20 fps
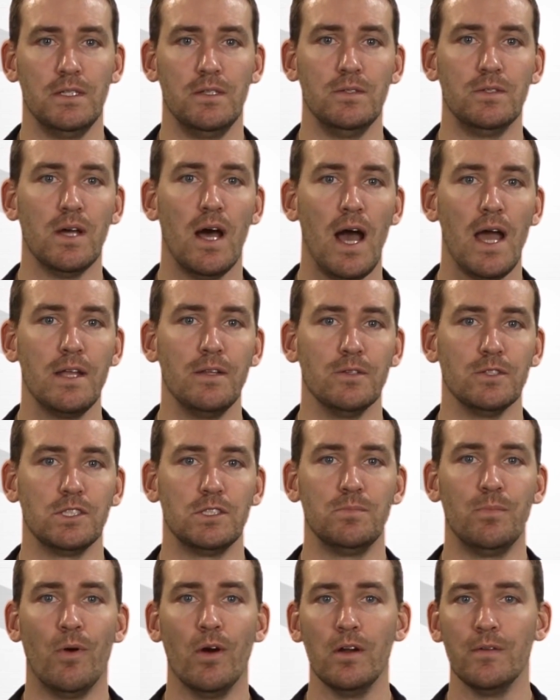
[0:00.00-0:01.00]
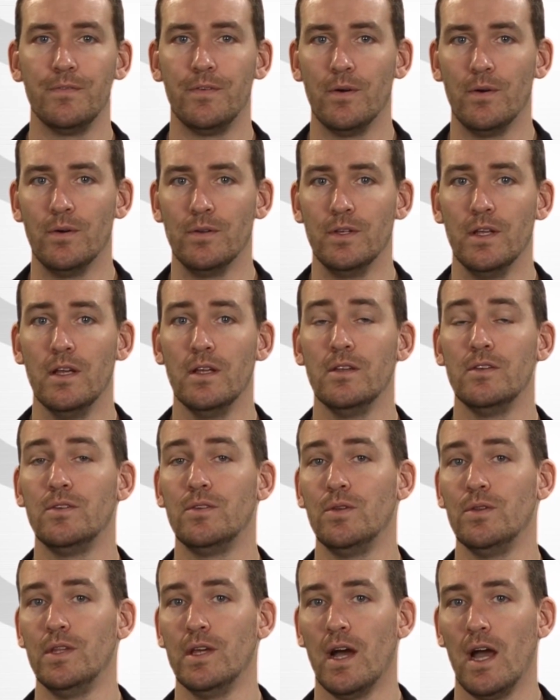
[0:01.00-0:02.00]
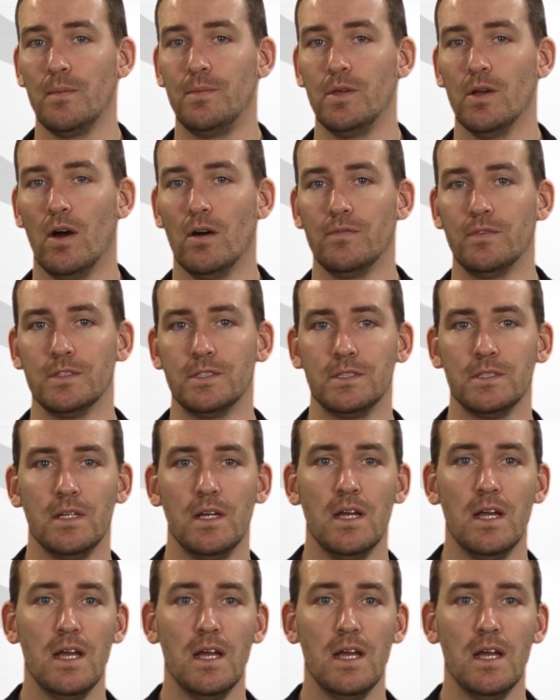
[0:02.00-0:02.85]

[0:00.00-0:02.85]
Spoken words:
to tie in your smartphone to the IP Office.